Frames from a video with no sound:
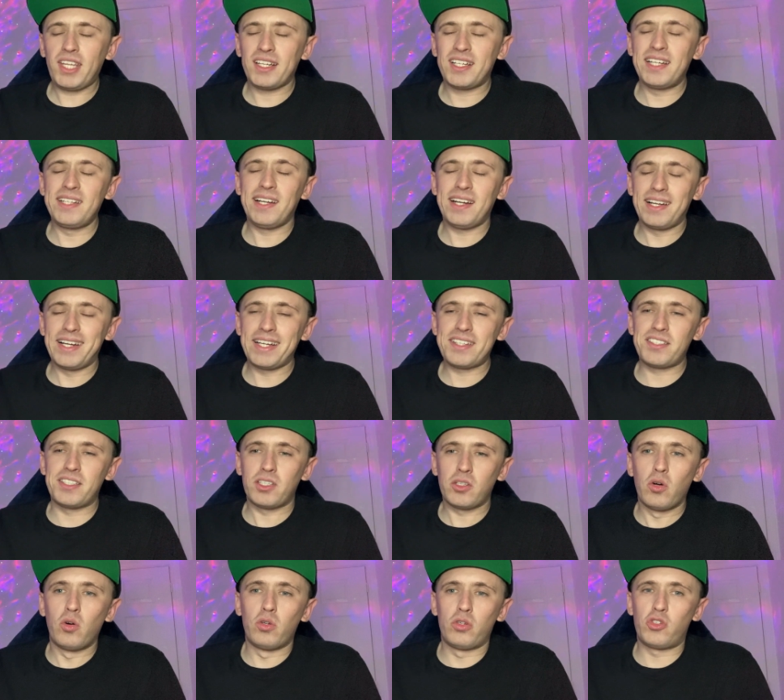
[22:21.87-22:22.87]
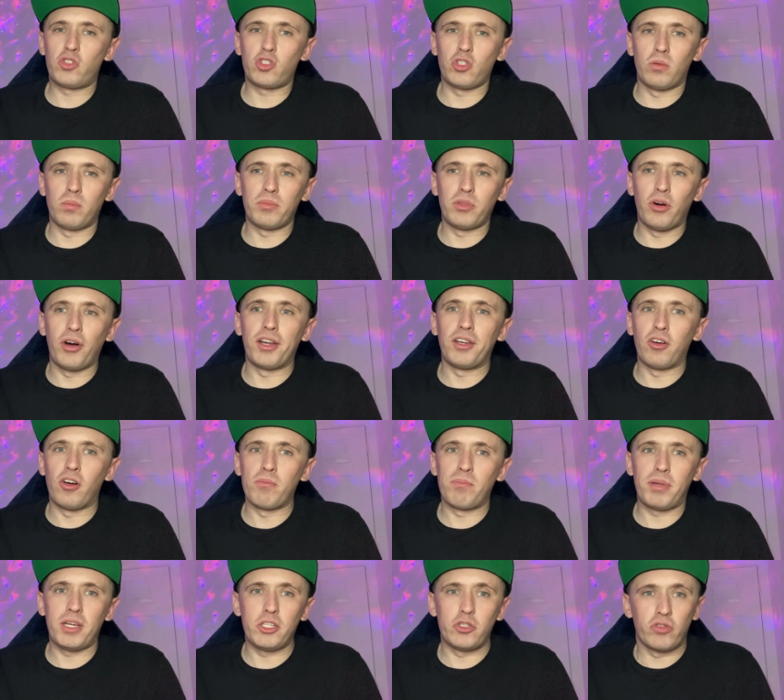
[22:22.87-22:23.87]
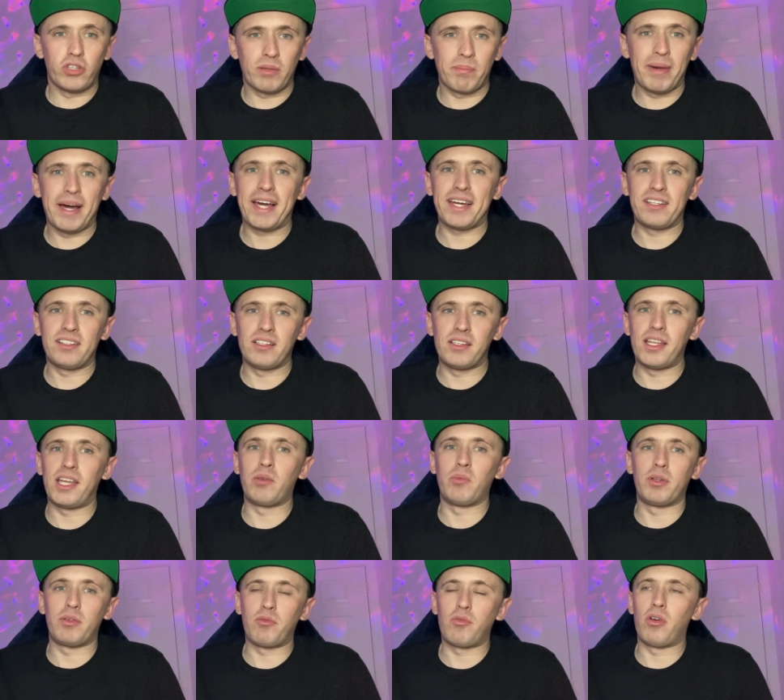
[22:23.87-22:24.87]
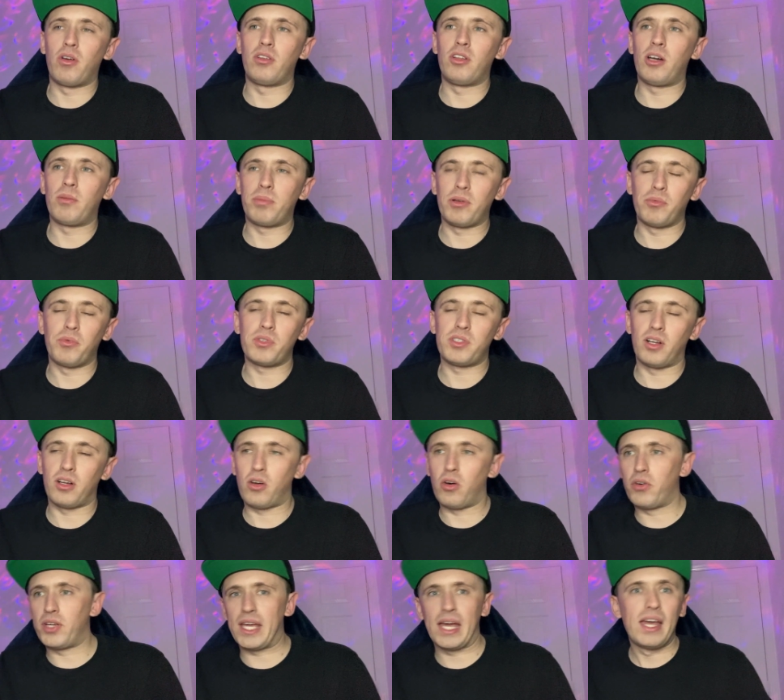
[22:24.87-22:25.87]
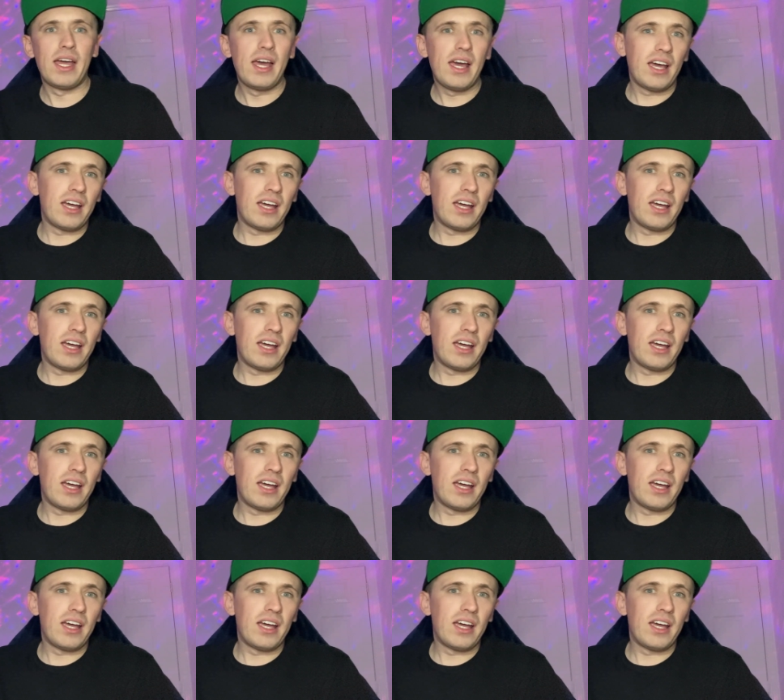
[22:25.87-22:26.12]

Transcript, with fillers: kind of classic corner shop 99p drink back in the day when growing up it was like oh yeah